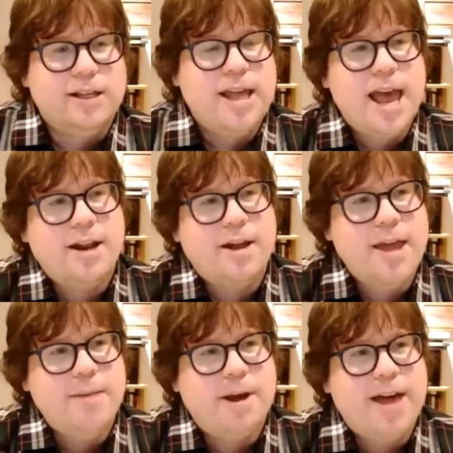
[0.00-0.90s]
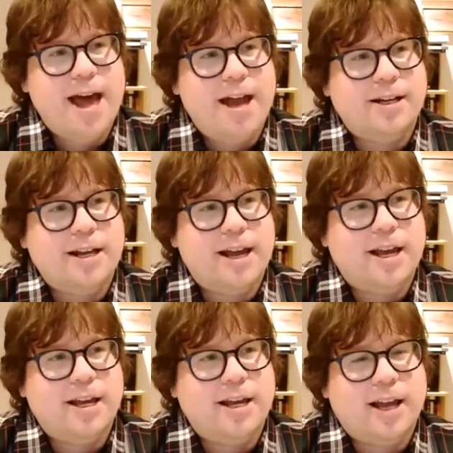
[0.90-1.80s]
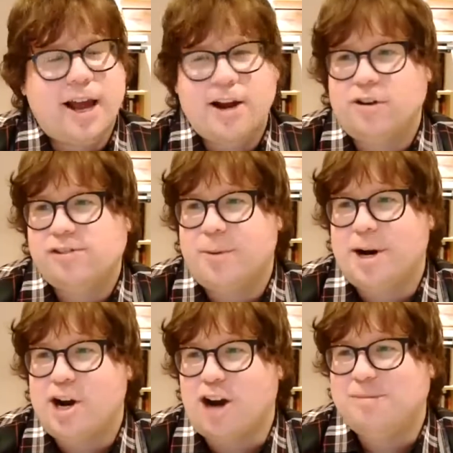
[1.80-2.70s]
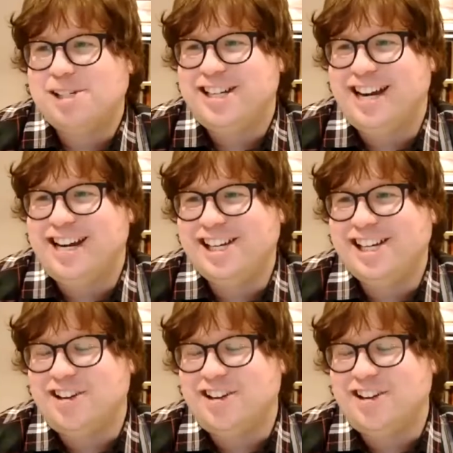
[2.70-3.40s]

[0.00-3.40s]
Yeah, by that, I know it's for an anonymous attendee,